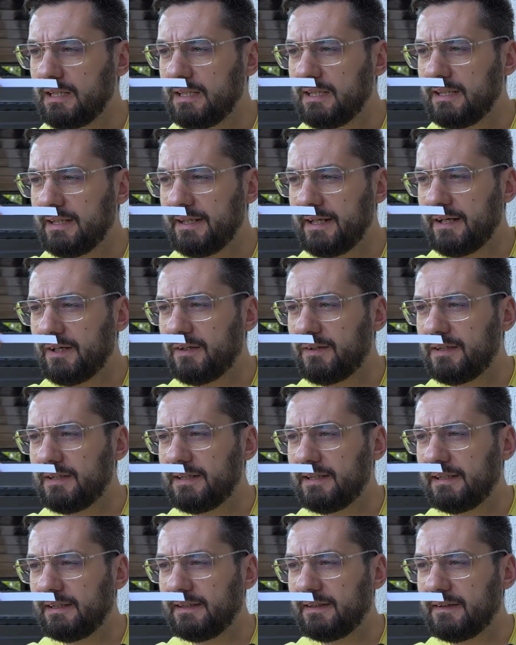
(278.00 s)
Now,
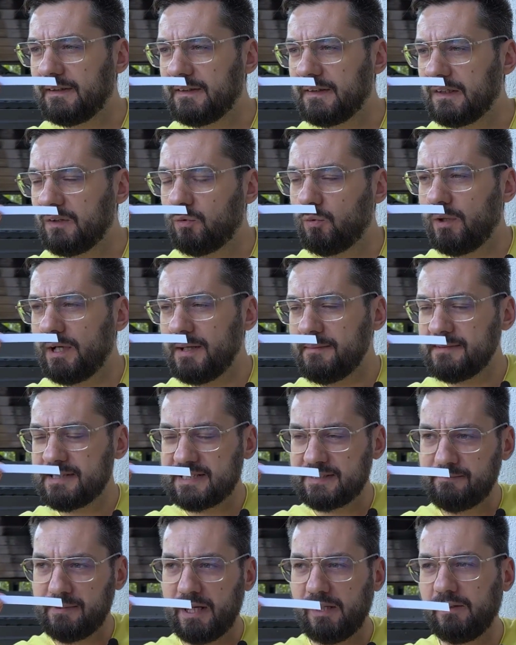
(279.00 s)
what I'm
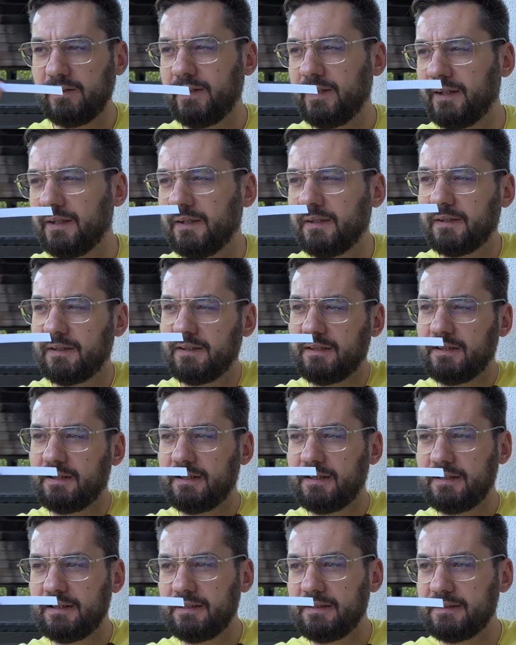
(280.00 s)
smelling
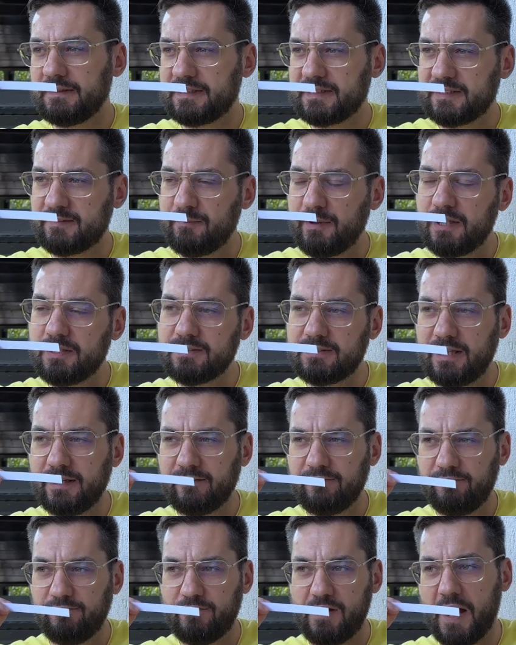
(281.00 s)
smells like
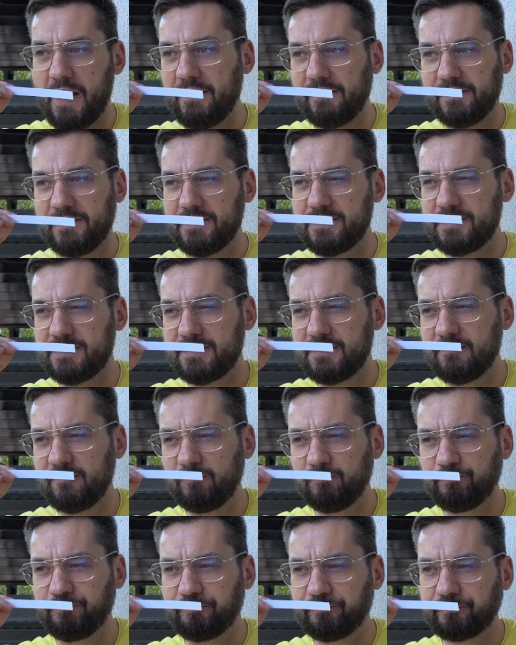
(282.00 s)
violet,
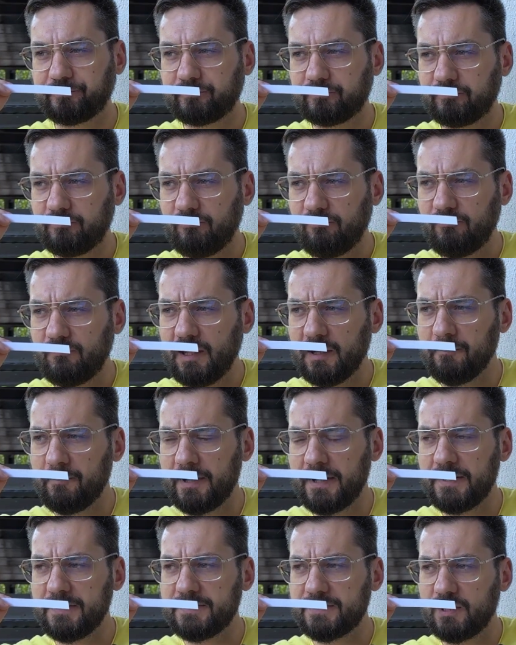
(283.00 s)

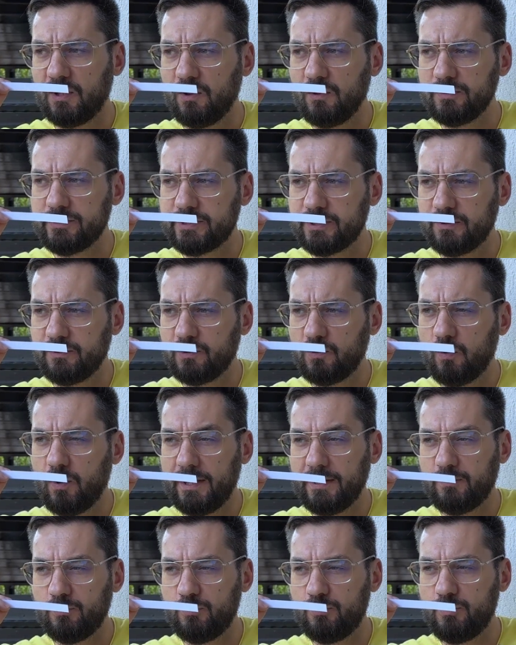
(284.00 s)
but it's also
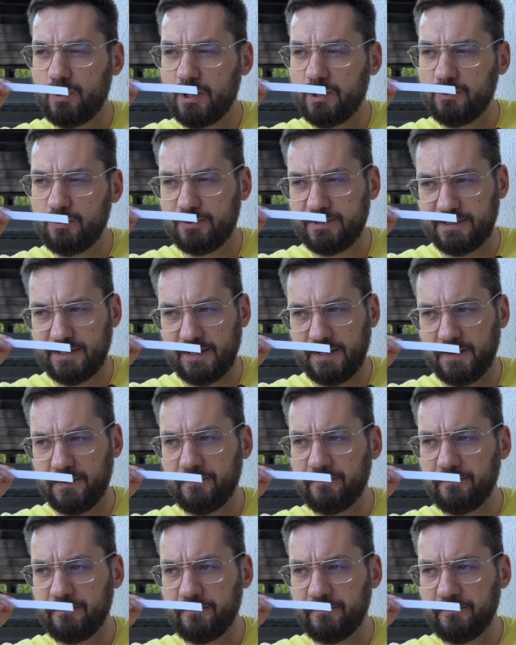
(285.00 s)
quite rosy.